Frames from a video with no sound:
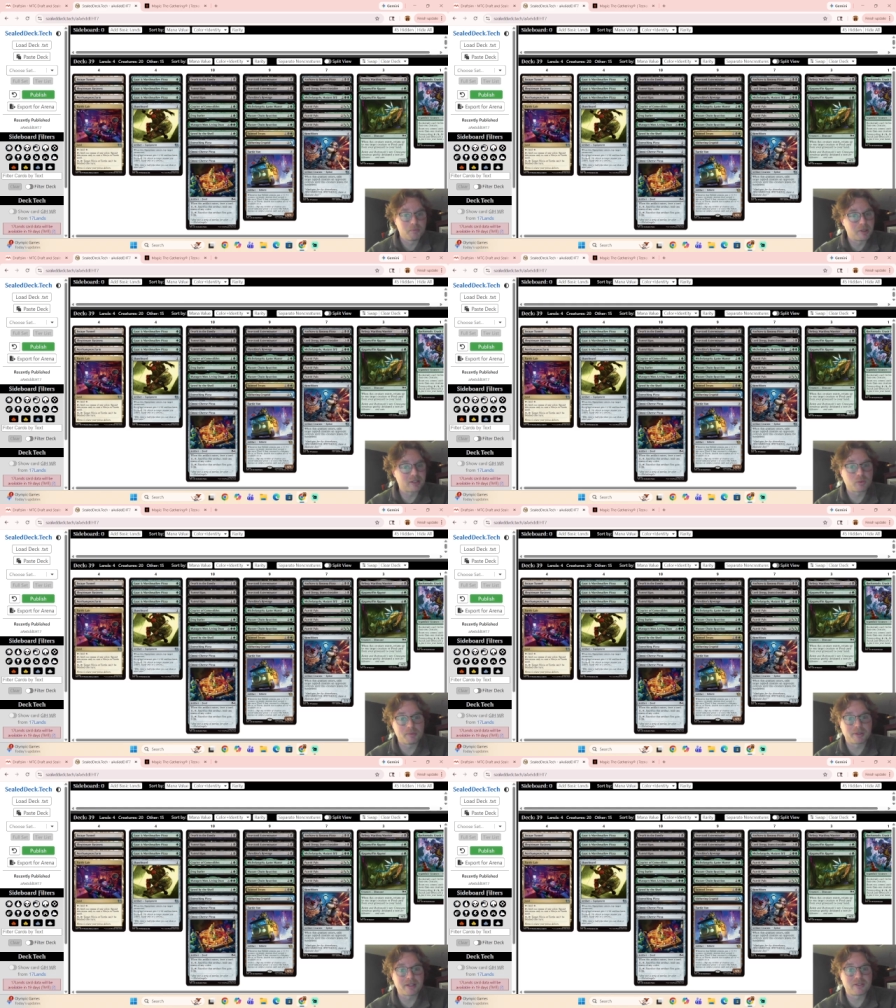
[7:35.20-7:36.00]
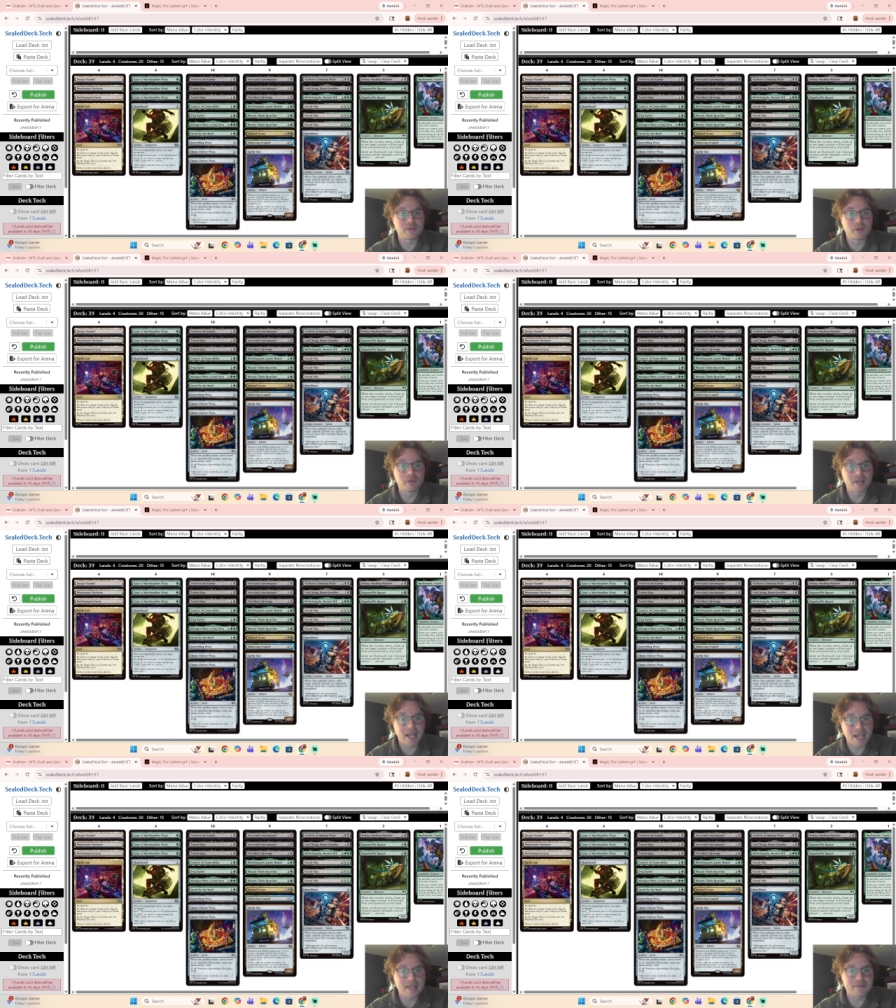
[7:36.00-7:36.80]
+1/+0
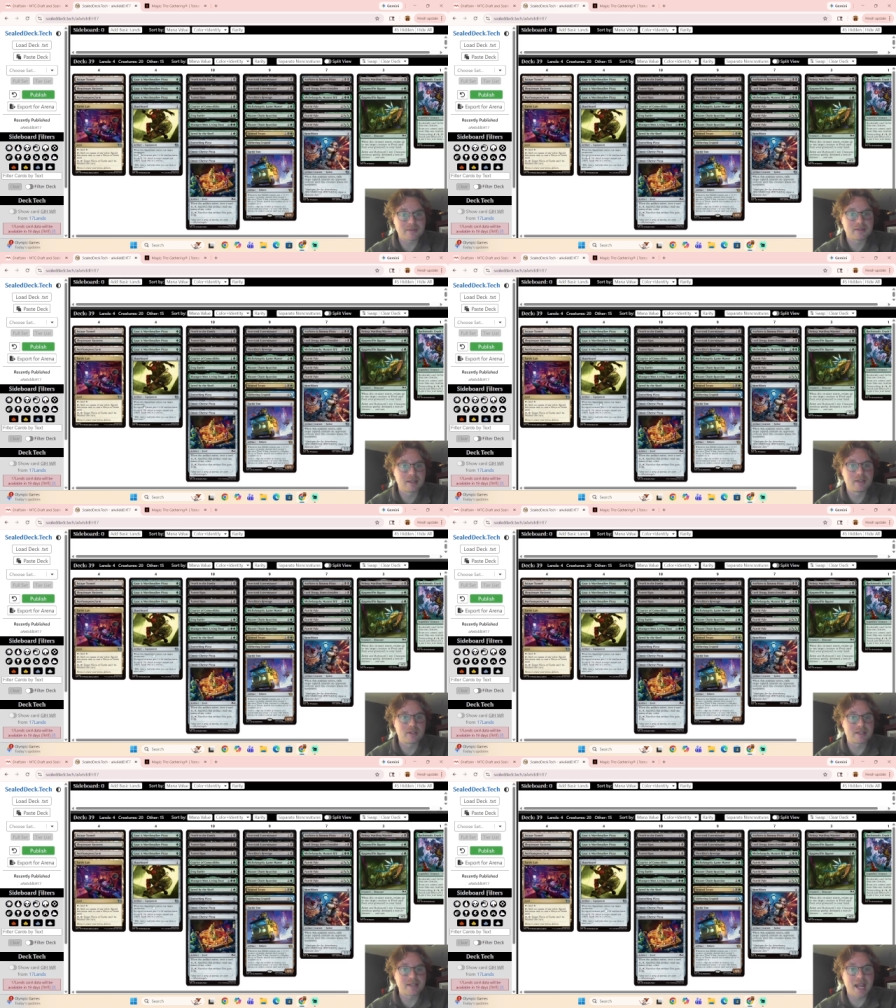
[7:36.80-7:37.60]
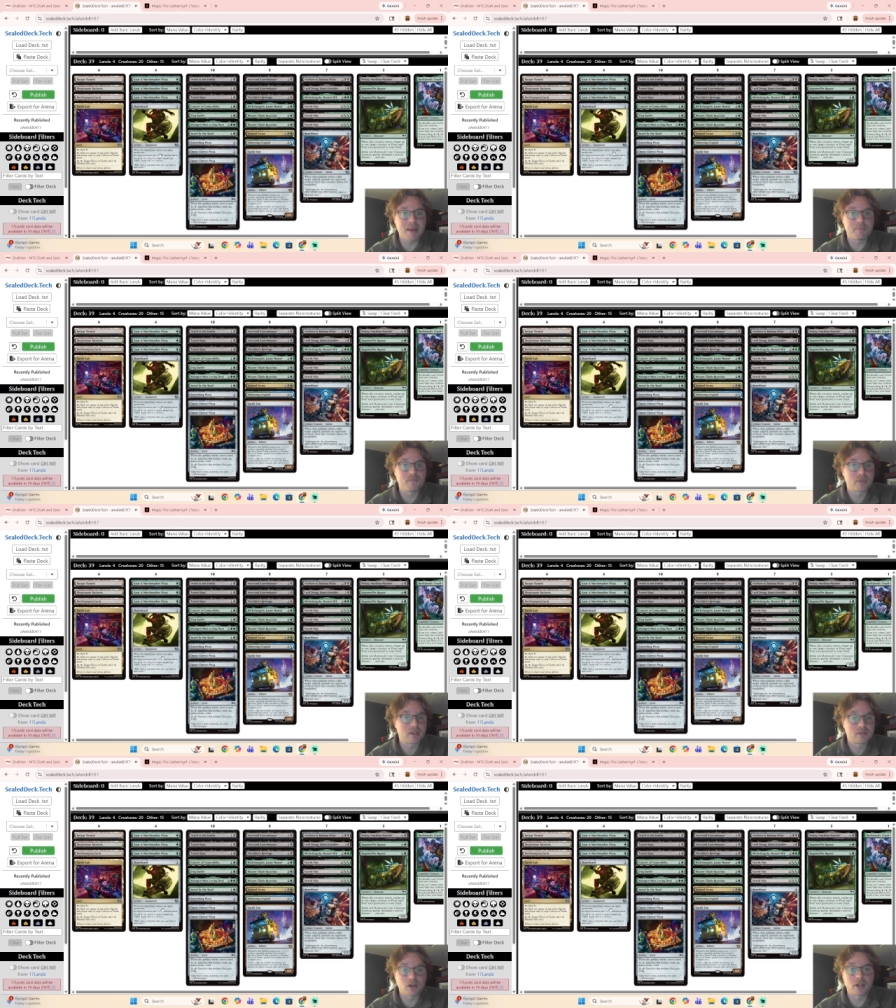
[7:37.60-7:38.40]
haste. And you can tap
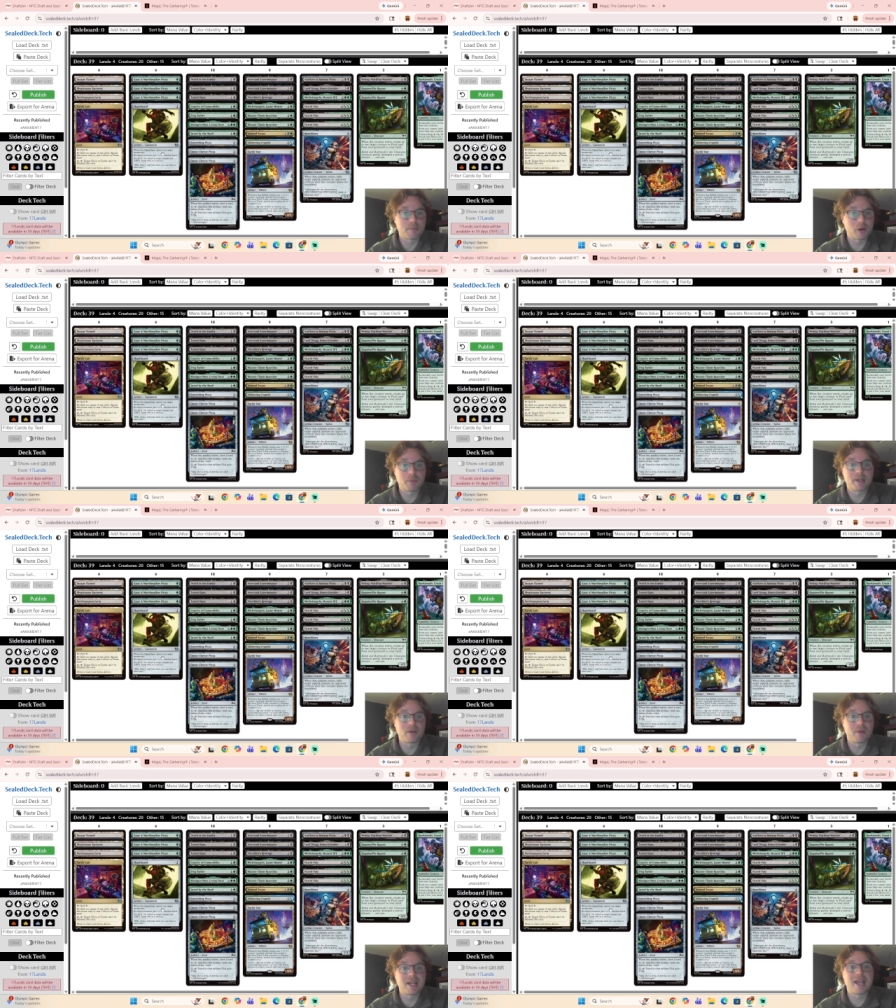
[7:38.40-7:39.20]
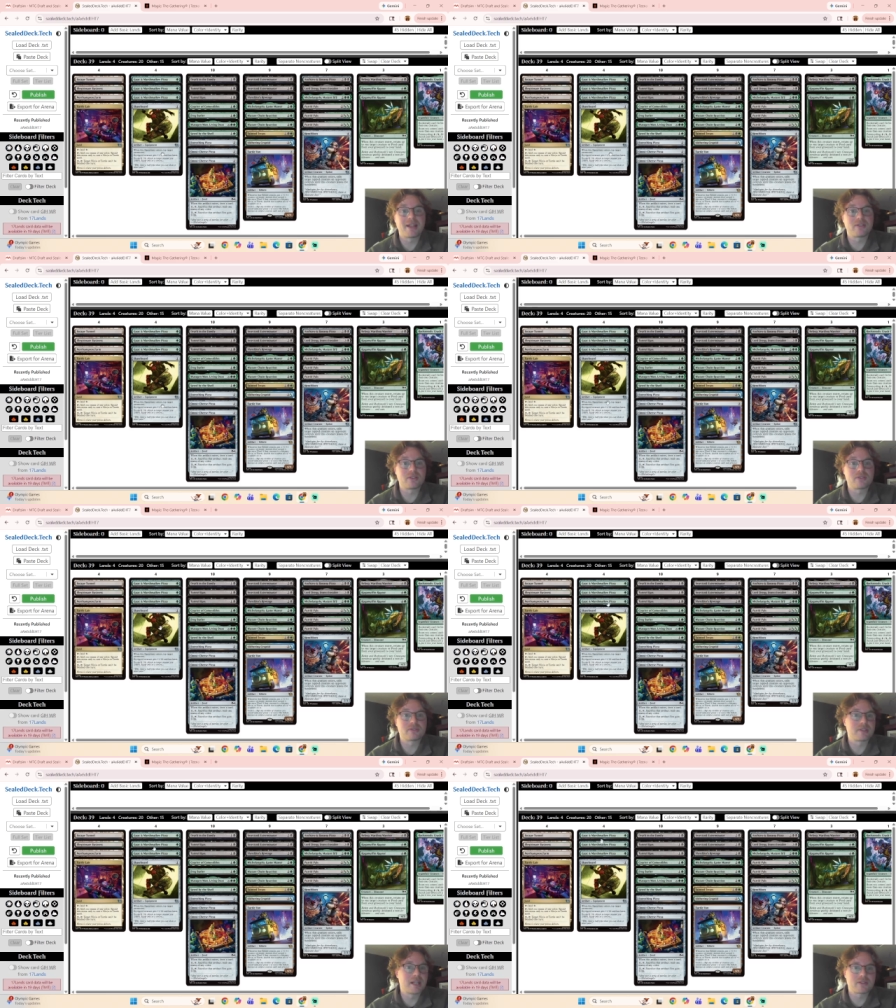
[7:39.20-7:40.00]
target permanent when it
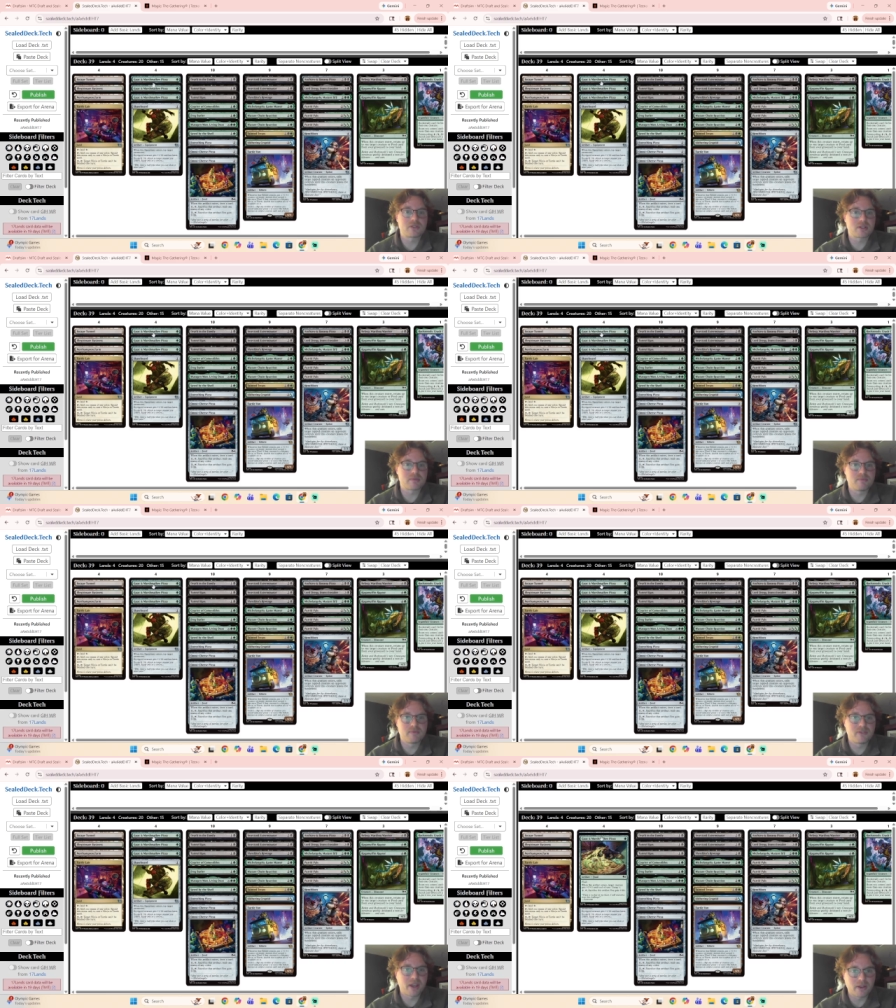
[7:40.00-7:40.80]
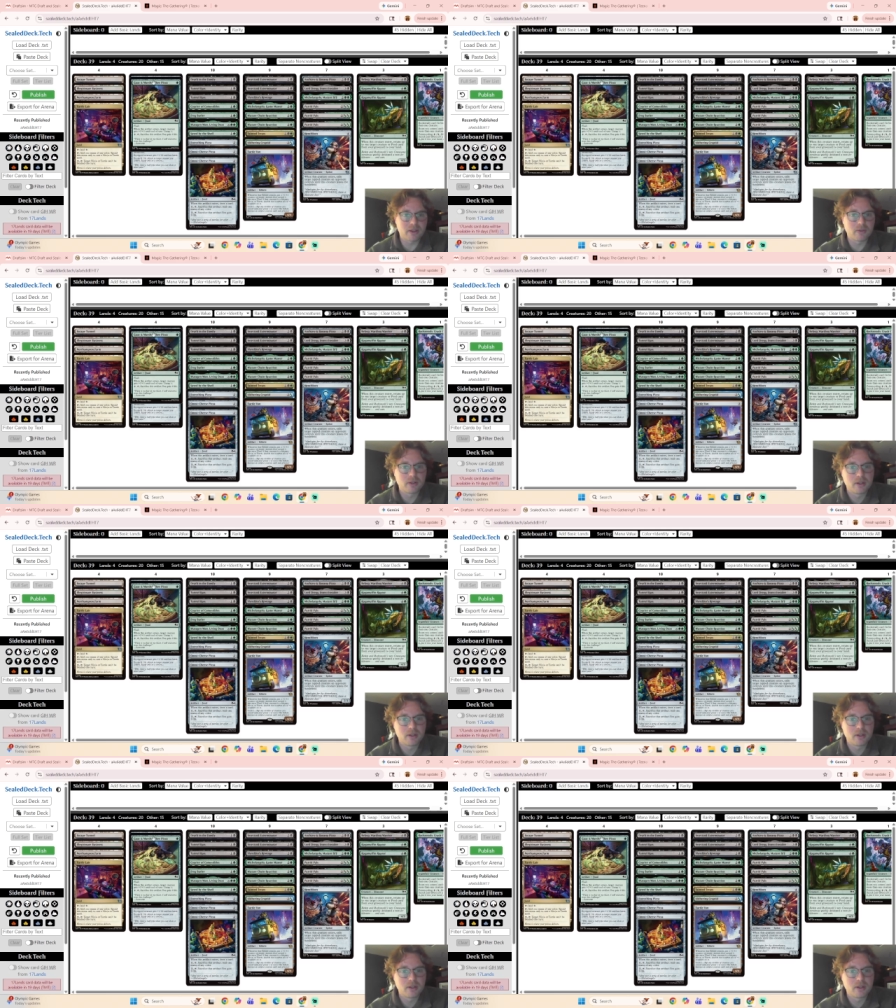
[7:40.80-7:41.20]
enters. That's just value.